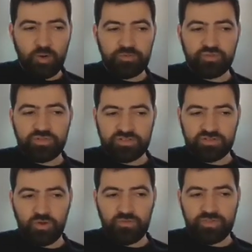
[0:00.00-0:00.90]
opportunities
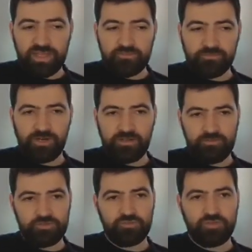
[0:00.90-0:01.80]
around data for life
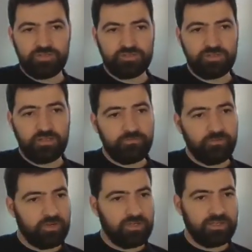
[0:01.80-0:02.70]
insurance, and
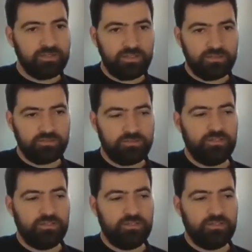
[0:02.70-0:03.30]
founded Atidot.